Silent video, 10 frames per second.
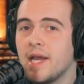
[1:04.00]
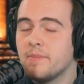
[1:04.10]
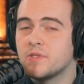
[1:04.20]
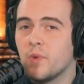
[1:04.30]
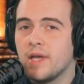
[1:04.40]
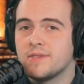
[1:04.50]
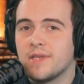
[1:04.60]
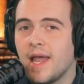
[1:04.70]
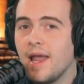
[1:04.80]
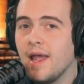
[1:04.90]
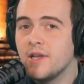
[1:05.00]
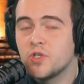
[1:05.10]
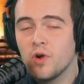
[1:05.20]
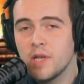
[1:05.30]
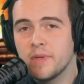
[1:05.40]
My name is Wes,
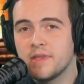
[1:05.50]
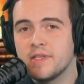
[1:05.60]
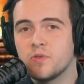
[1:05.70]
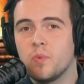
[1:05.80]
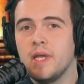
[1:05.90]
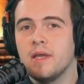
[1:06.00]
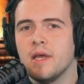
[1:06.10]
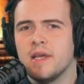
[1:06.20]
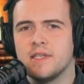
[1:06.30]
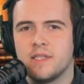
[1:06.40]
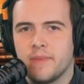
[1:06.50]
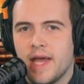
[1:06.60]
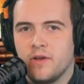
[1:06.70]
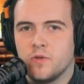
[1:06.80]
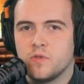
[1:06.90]
and joining me this week is the
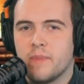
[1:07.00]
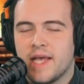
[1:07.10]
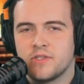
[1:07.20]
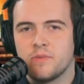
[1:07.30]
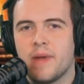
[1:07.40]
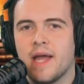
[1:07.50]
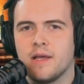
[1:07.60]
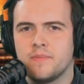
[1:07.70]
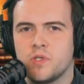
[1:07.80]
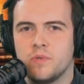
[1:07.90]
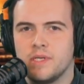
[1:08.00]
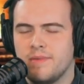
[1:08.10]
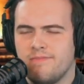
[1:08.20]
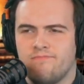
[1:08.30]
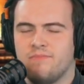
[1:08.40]
man who's mastered backups to
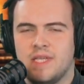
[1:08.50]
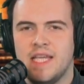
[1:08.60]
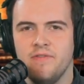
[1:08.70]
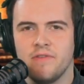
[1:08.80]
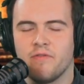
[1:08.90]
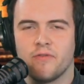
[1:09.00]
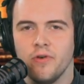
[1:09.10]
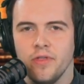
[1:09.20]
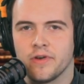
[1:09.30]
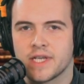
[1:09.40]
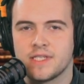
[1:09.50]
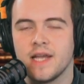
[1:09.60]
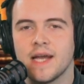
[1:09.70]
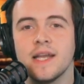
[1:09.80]
an even further extent.